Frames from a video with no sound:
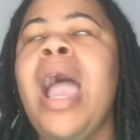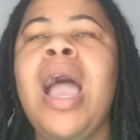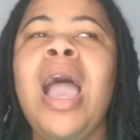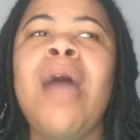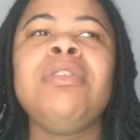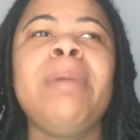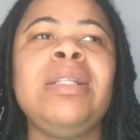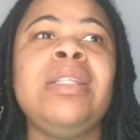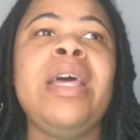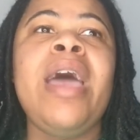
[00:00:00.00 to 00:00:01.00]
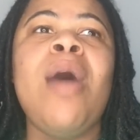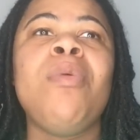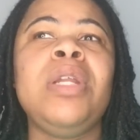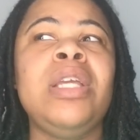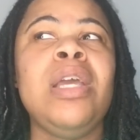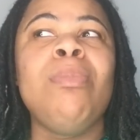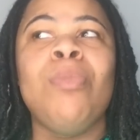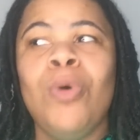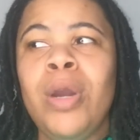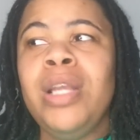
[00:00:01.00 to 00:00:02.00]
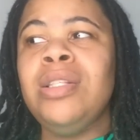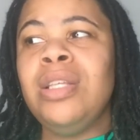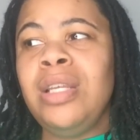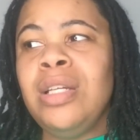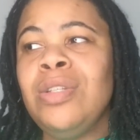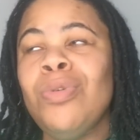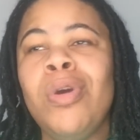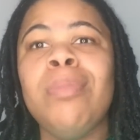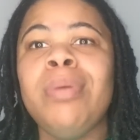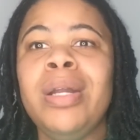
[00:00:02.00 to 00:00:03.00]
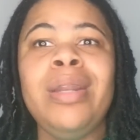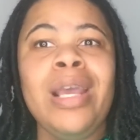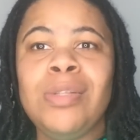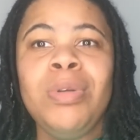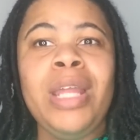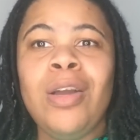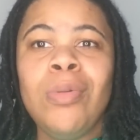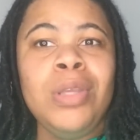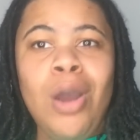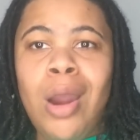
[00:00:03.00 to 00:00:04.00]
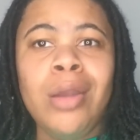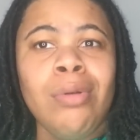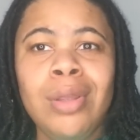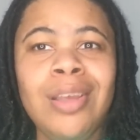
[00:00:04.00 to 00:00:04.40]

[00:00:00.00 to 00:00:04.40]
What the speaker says: I was about to say I want to get more into their story, but next week they're going to be arguing.